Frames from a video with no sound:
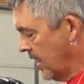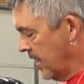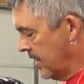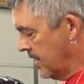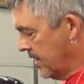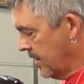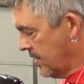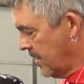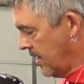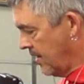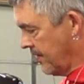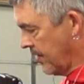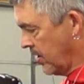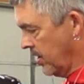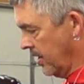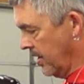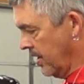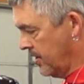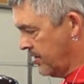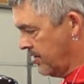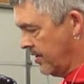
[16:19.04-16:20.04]
It doesn't have a
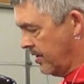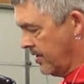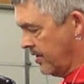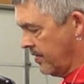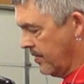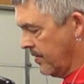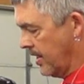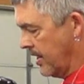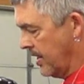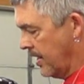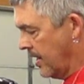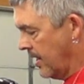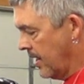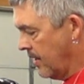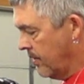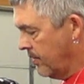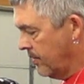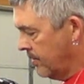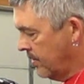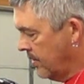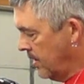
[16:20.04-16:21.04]
clutch in it right
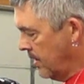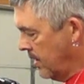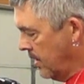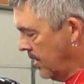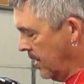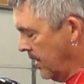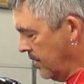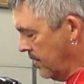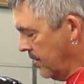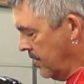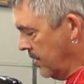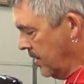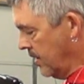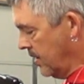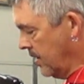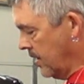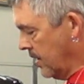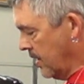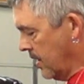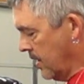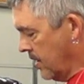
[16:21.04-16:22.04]
now.
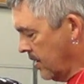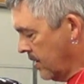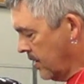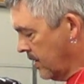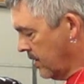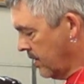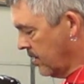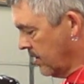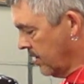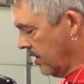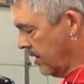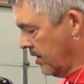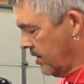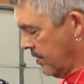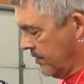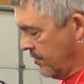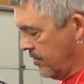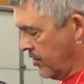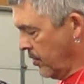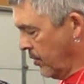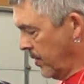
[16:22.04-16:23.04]
The clutch
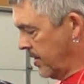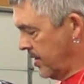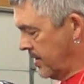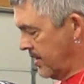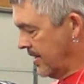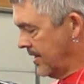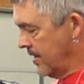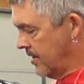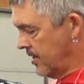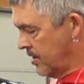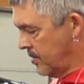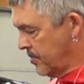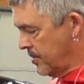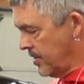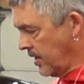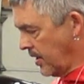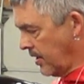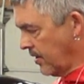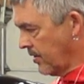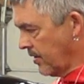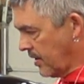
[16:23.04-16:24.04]
of choice in this
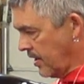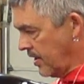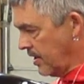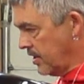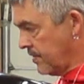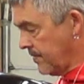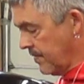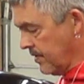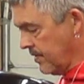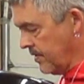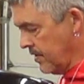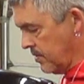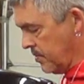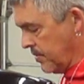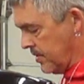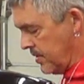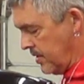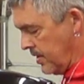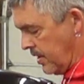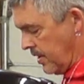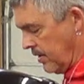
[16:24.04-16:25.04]
particular case for this
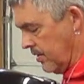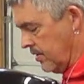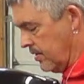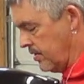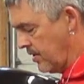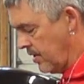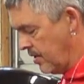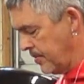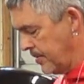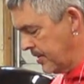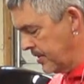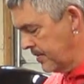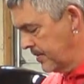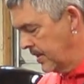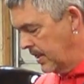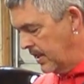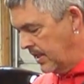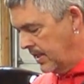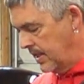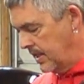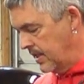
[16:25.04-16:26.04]
particular gentleman
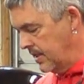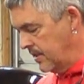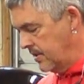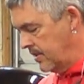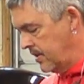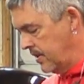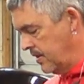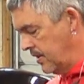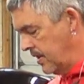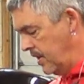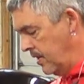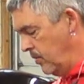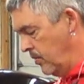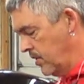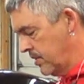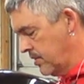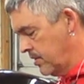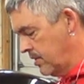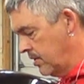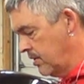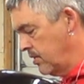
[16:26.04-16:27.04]
is he
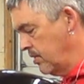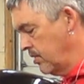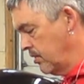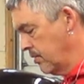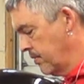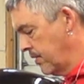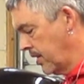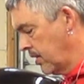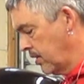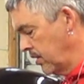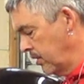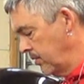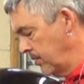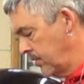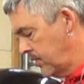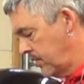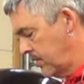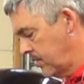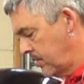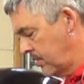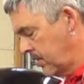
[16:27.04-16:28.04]
wants to do the
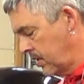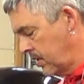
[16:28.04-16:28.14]
Recluse